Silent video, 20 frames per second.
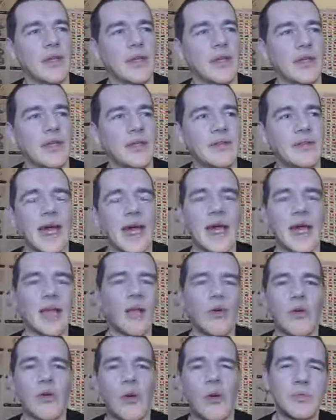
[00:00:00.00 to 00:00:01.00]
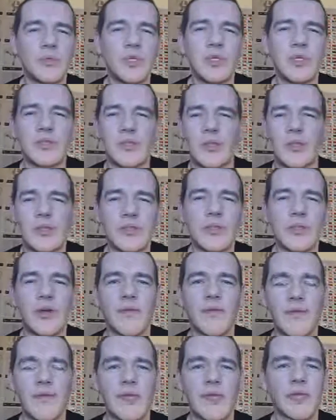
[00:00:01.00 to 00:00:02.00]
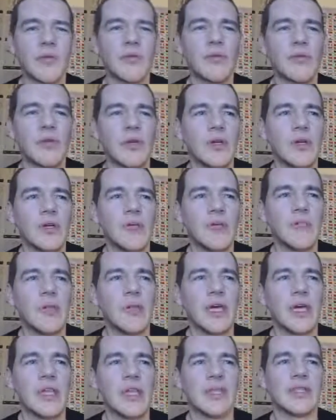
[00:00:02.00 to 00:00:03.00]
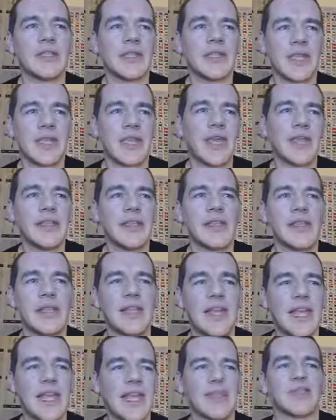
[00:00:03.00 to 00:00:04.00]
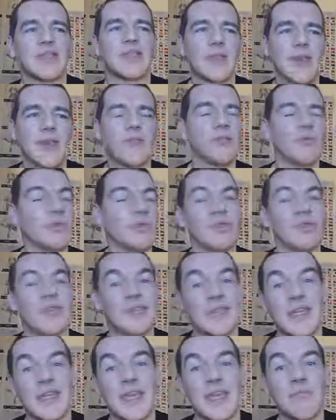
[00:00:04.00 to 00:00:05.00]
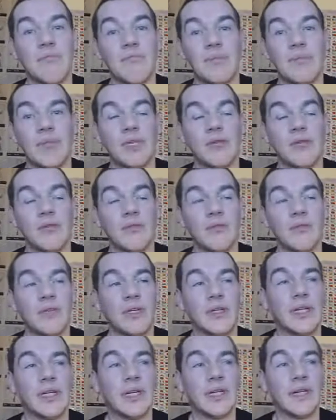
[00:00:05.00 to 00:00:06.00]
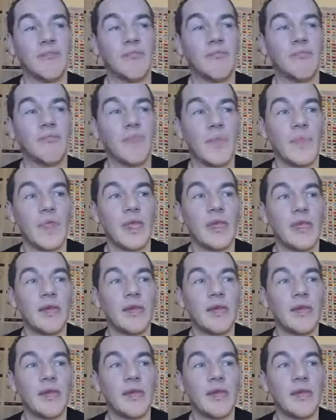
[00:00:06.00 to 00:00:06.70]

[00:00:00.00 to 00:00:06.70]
the dialogue options and stuff, you know. But at, at the end of the day, it's still just the same, you know. Um,